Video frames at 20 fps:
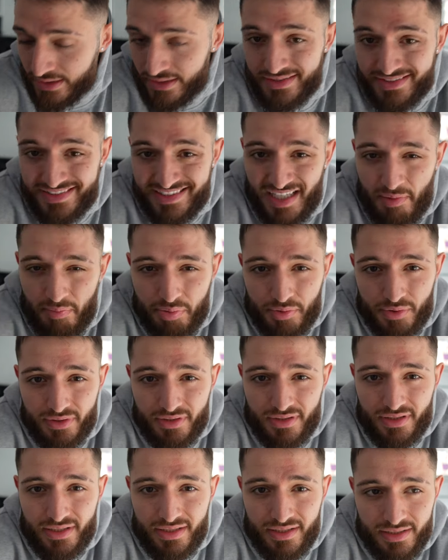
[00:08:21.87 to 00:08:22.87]

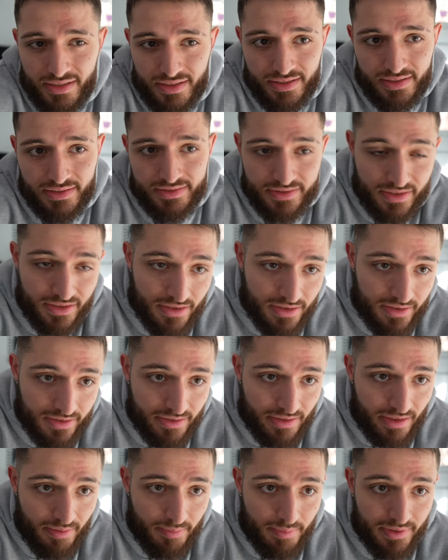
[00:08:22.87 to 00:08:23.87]
Sample, it's
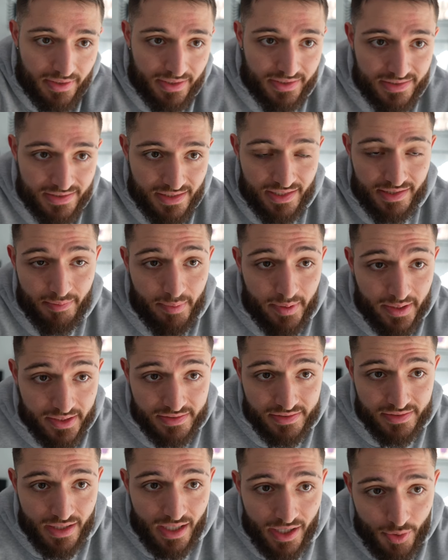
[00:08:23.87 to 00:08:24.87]
good, but it's not the
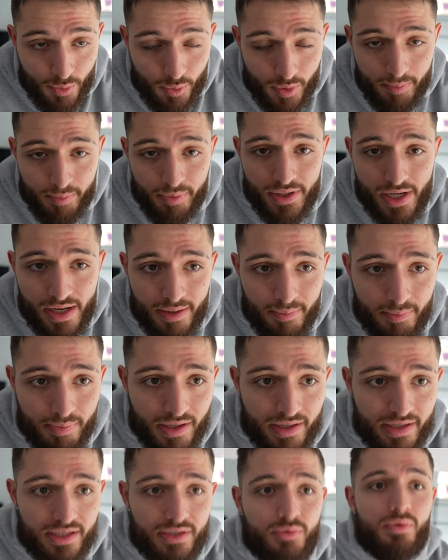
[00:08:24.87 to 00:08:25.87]
best. I don't want to put out a
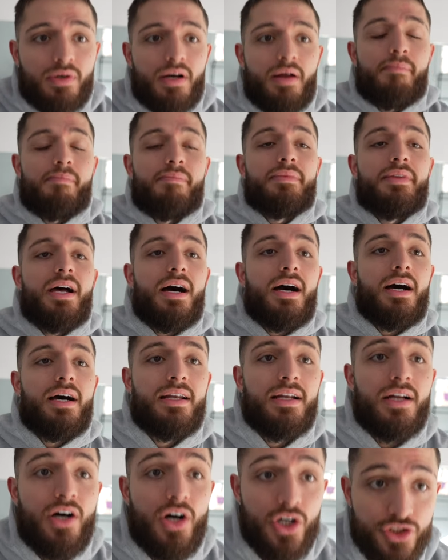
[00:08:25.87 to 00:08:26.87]
product where I'm
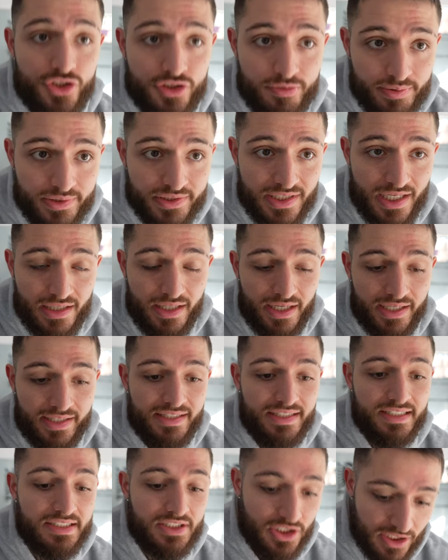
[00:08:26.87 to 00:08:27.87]
not 100% like,
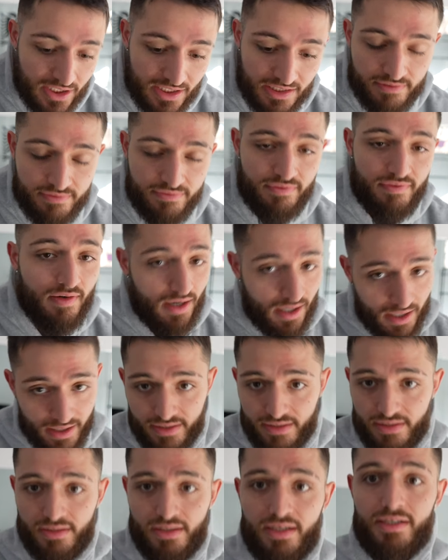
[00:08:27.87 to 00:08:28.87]
this shit is
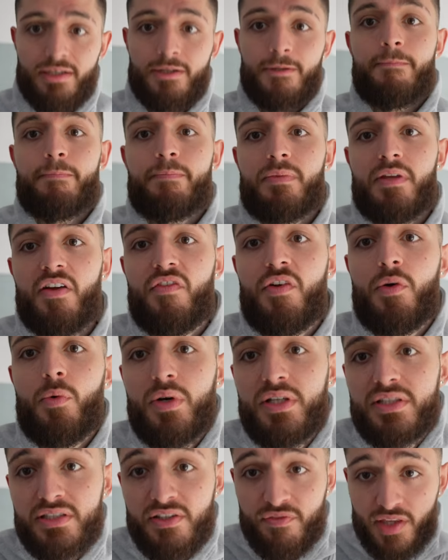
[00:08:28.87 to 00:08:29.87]
fire. Like, if the
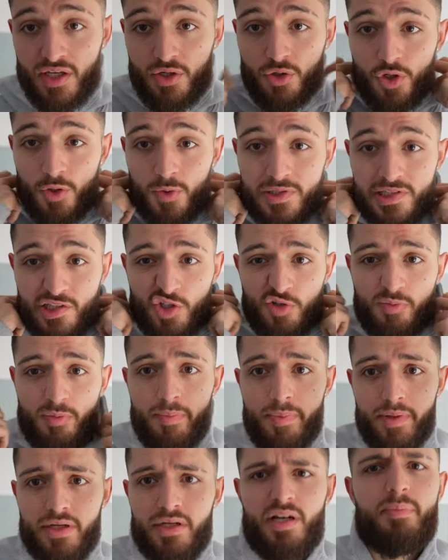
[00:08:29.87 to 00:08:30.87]
hood was a little bit
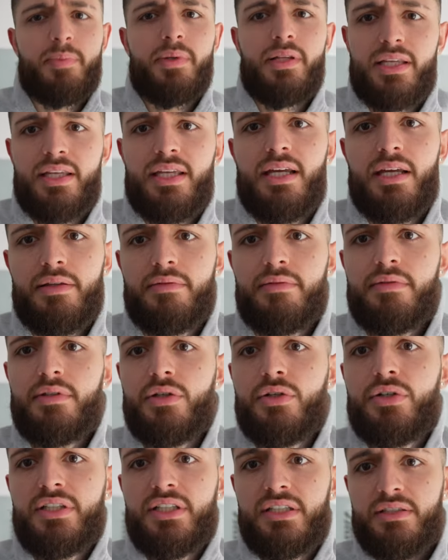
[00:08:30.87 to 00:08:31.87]
bigger, I'd be like, yeah, the
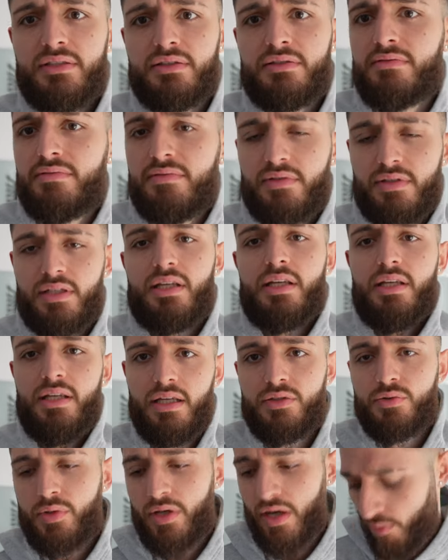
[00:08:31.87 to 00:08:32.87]
hoodie
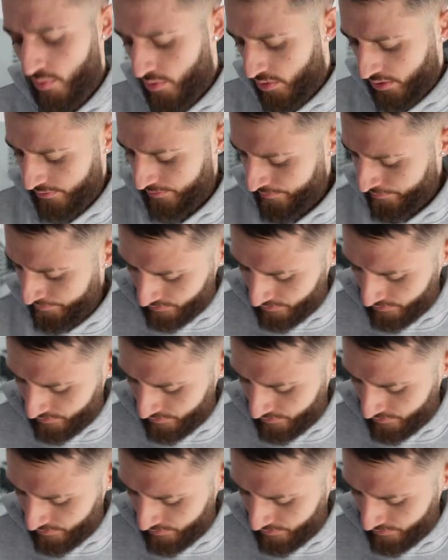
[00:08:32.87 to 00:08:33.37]
is what I want.